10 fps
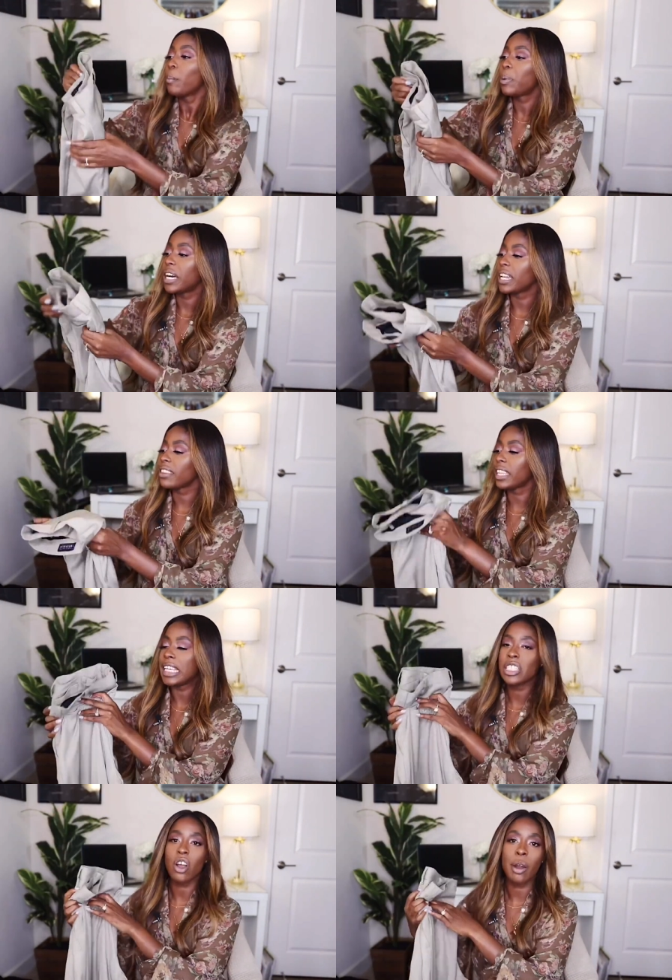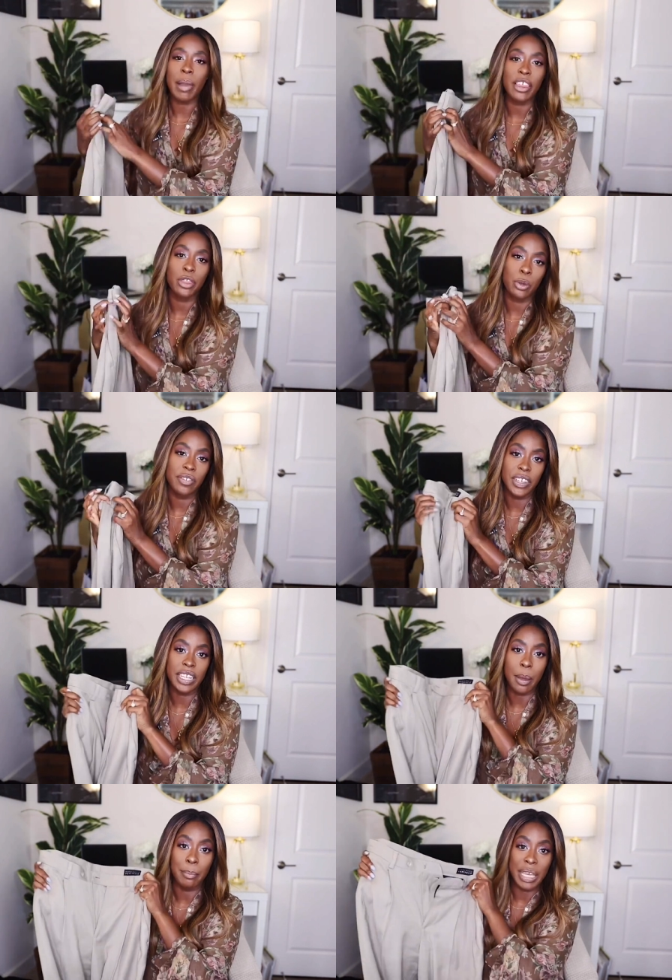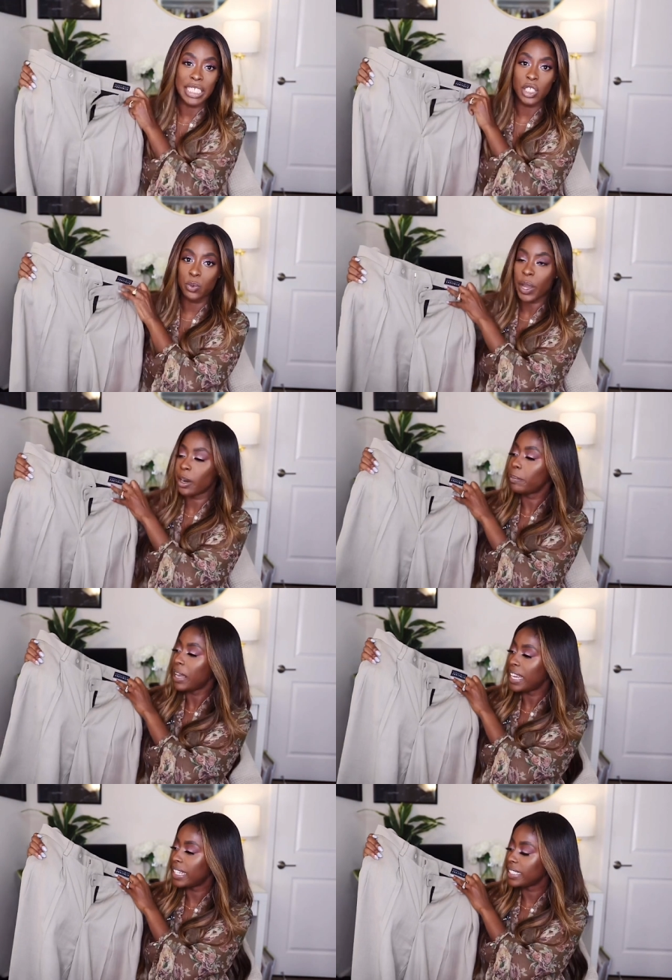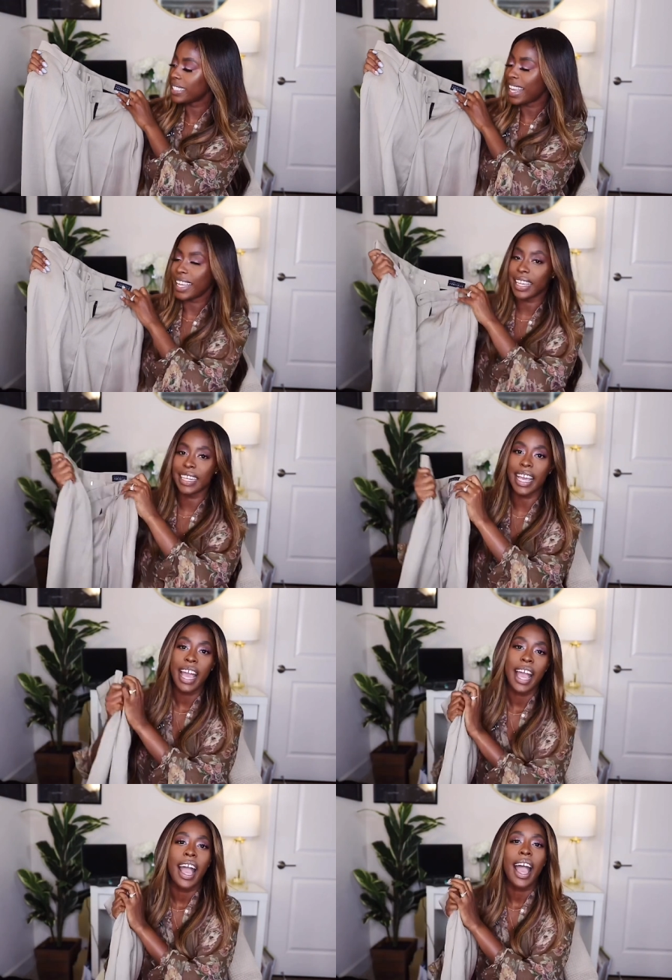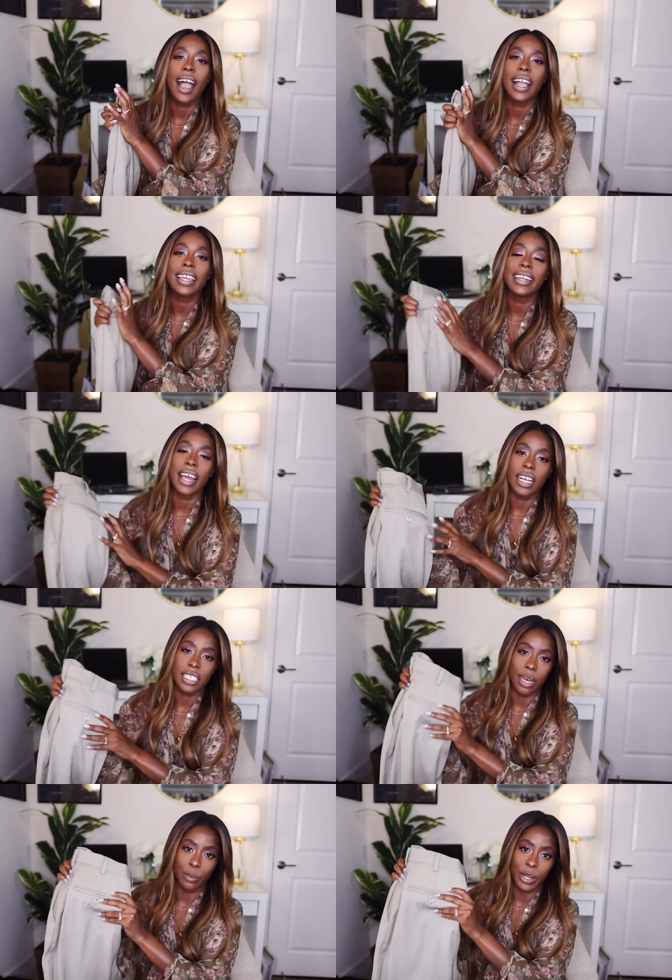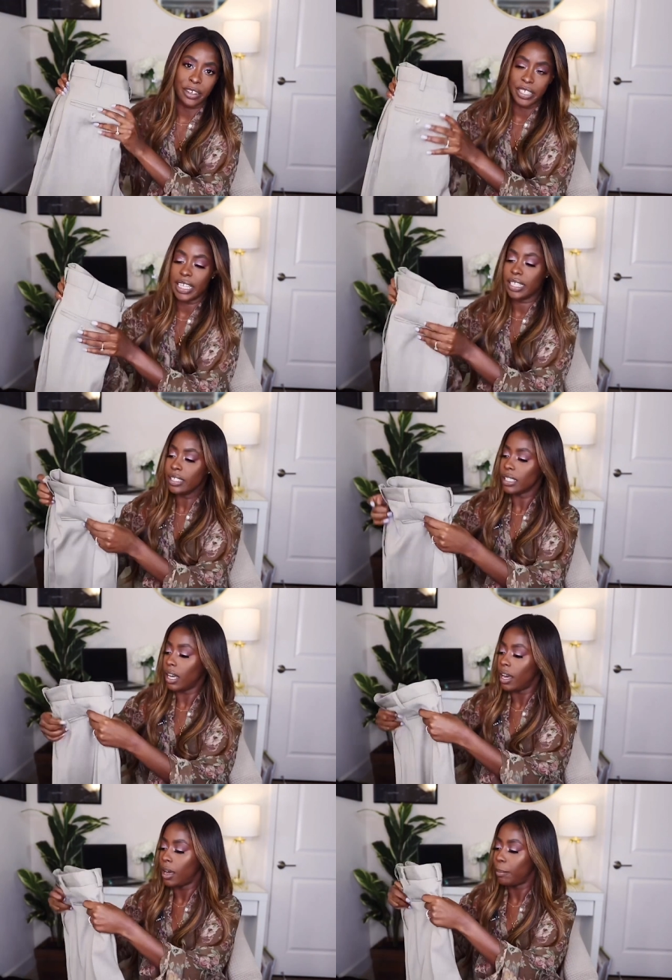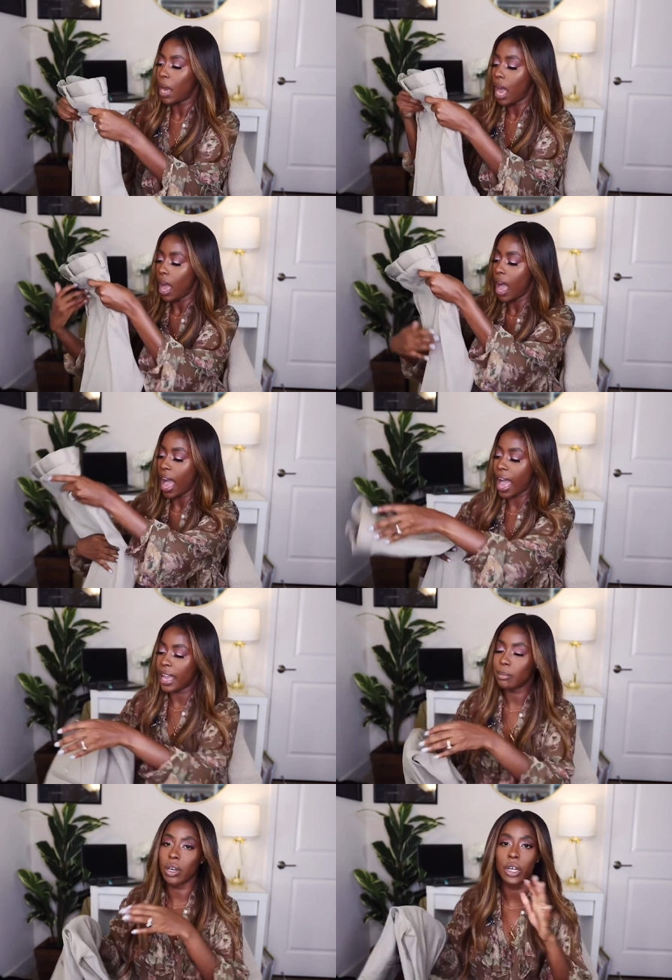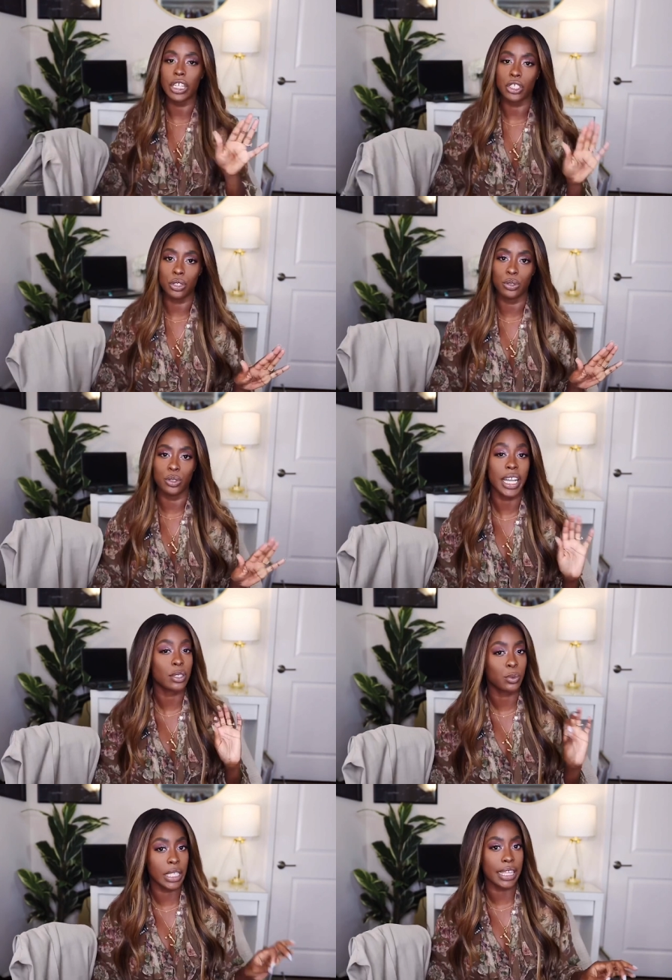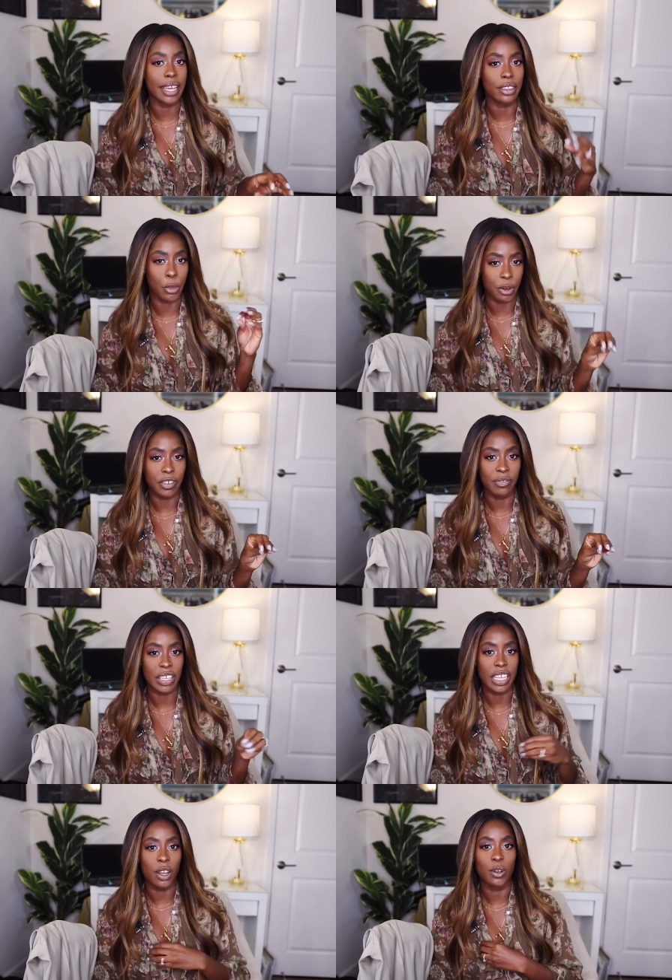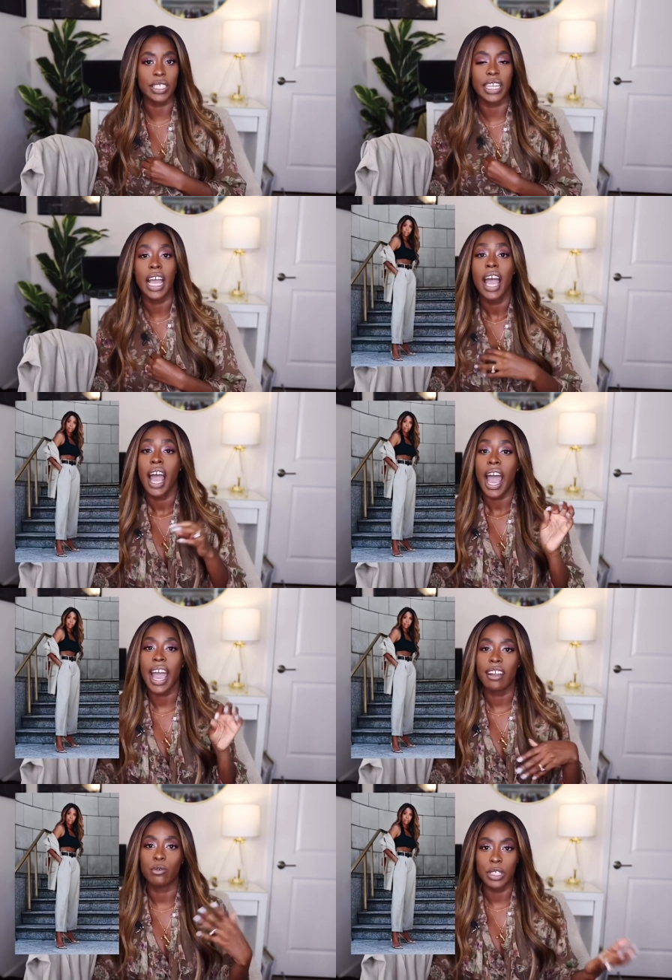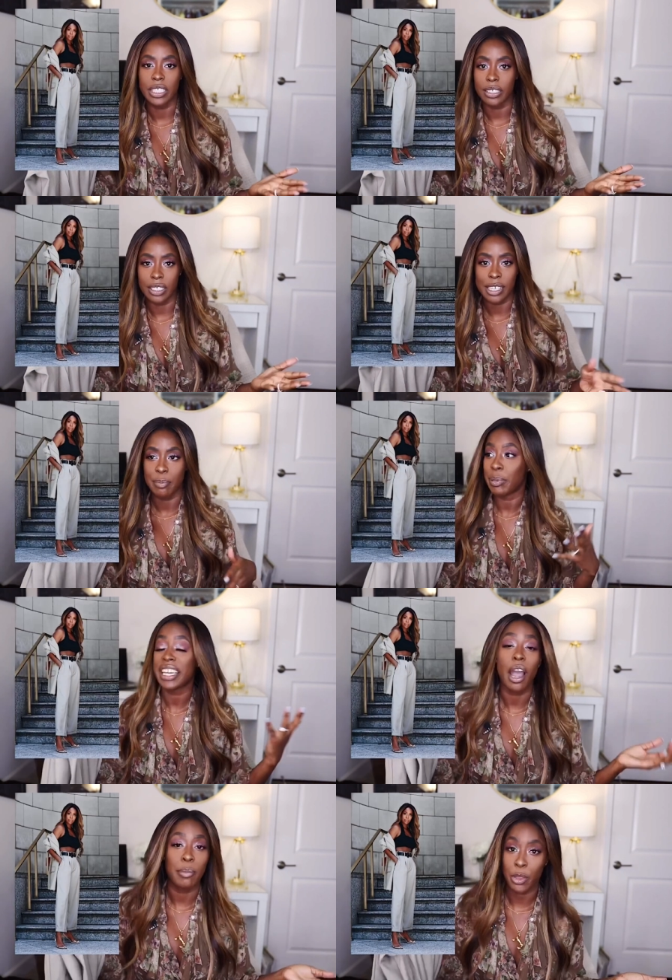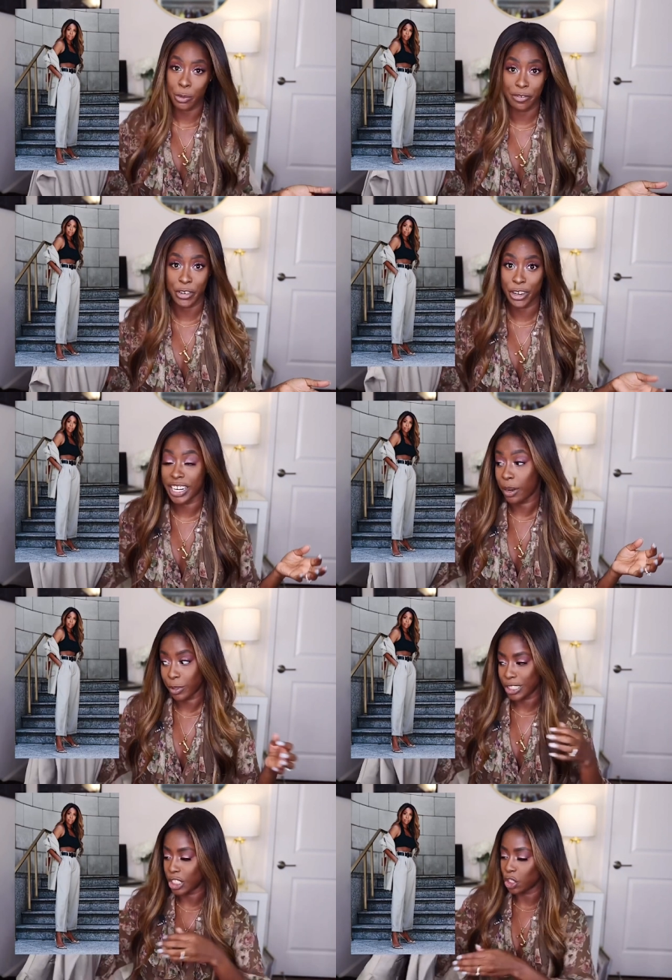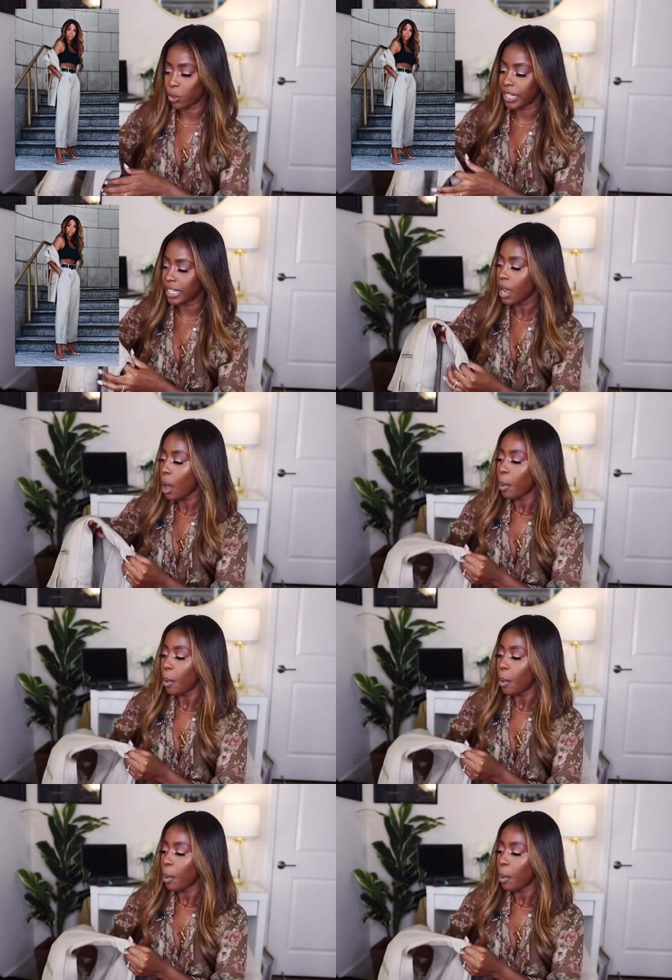But these are my thrifted menswear pants, and I cannot stop wearing these. I am gonna do, you guys really like the thrifting videos, and I have recently become a thrifter and I really enjoy it,